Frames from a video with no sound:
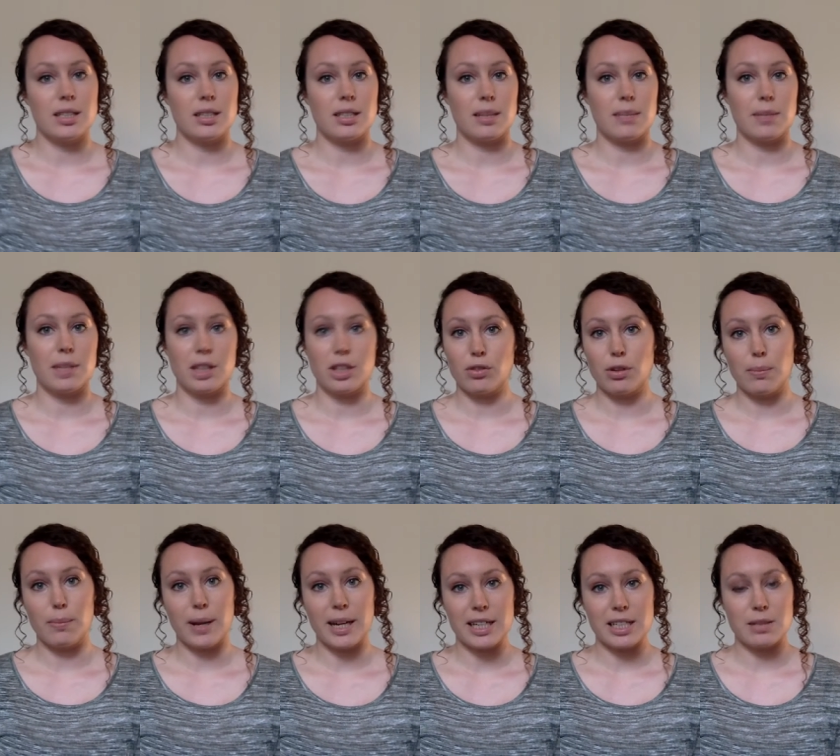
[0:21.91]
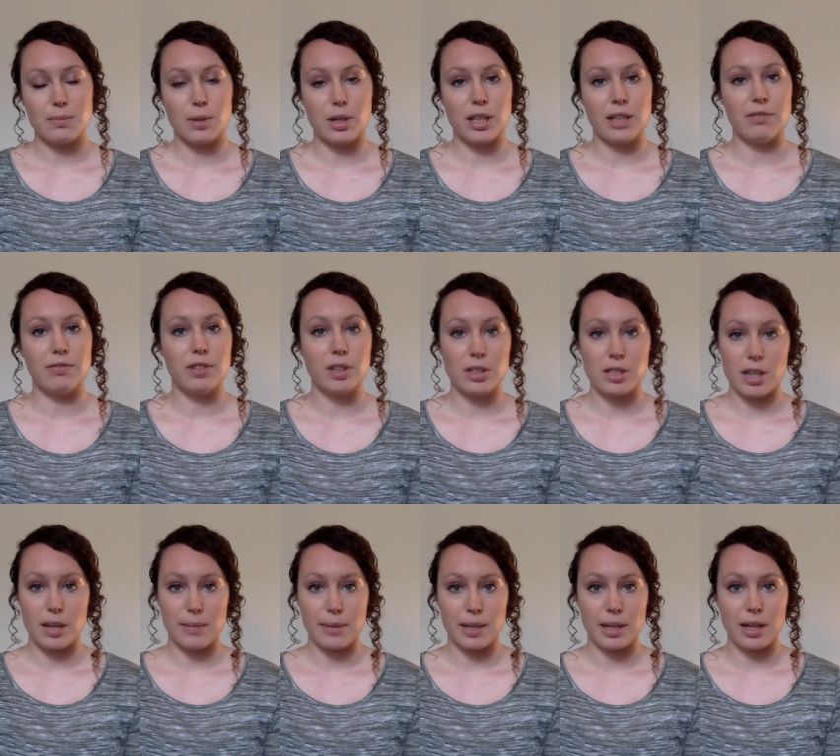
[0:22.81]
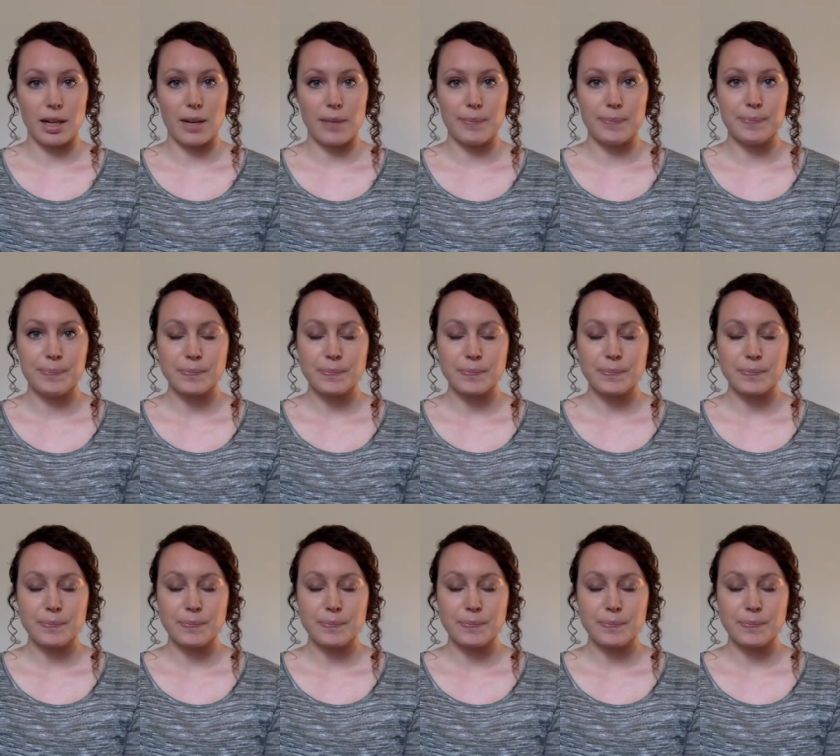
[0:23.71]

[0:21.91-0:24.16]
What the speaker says: something that replaced my full-time income.